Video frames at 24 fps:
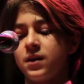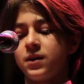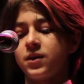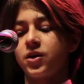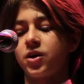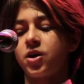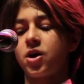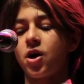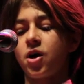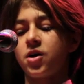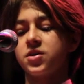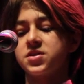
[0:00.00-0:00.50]
The
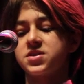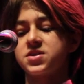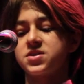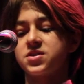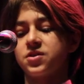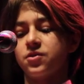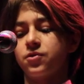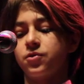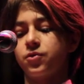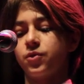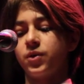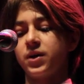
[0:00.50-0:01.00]
gusts
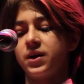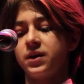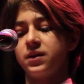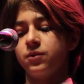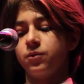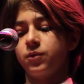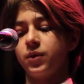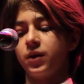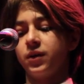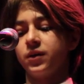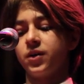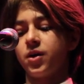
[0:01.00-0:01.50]
of
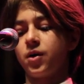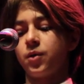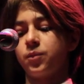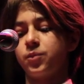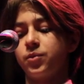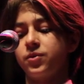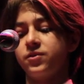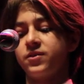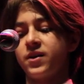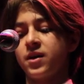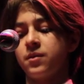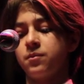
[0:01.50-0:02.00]
wind will not
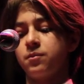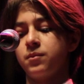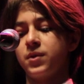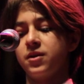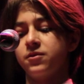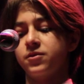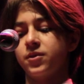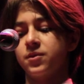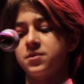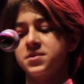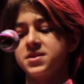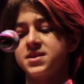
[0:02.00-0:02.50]
prevent me
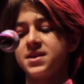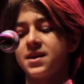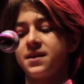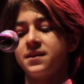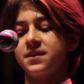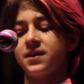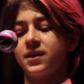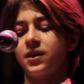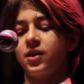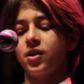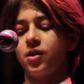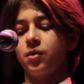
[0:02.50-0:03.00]
from
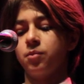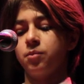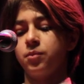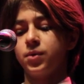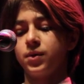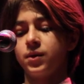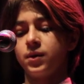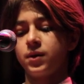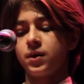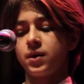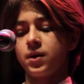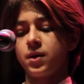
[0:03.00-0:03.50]
standing up,
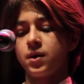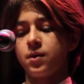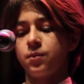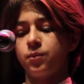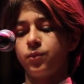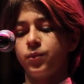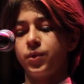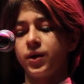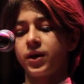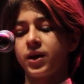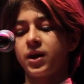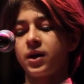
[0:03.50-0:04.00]

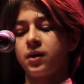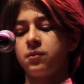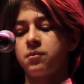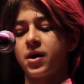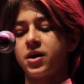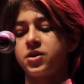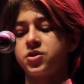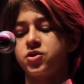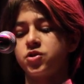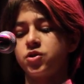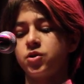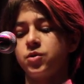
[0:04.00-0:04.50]
bringing
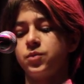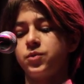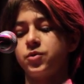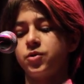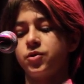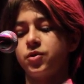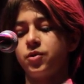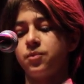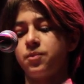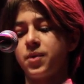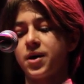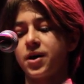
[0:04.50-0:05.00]
my troop to
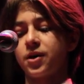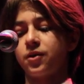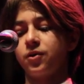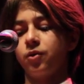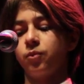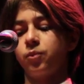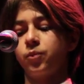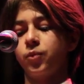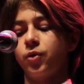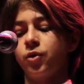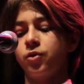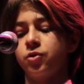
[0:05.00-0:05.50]
the battle
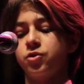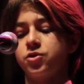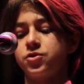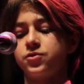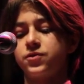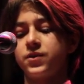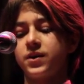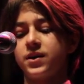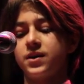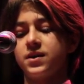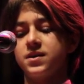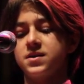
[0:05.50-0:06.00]
approach
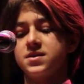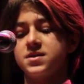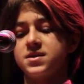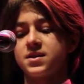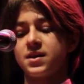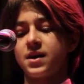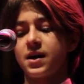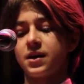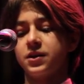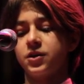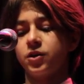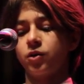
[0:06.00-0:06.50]
phase.
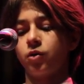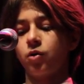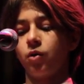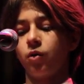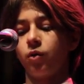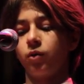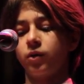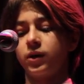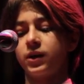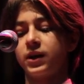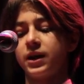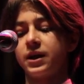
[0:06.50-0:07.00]
at the
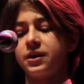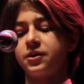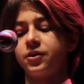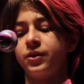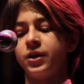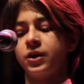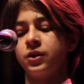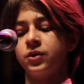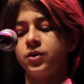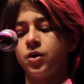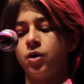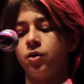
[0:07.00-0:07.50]
gold
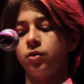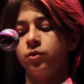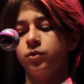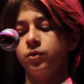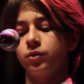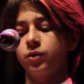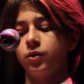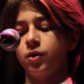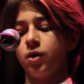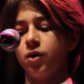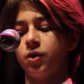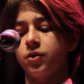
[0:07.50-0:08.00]
glittering
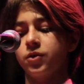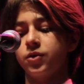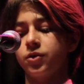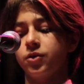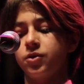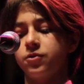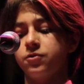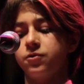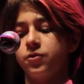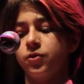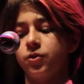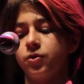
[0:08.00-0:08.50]
dome under
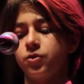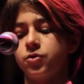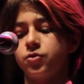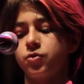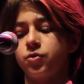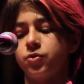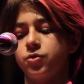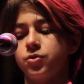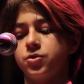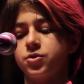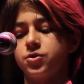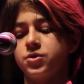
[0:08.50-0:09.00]
the
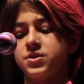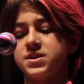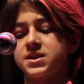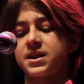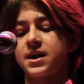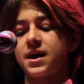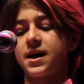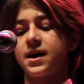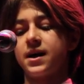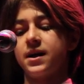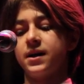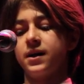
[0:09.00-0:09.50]
tortured
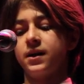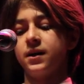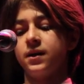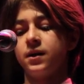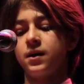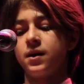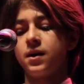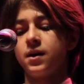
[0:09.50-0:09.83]
sky.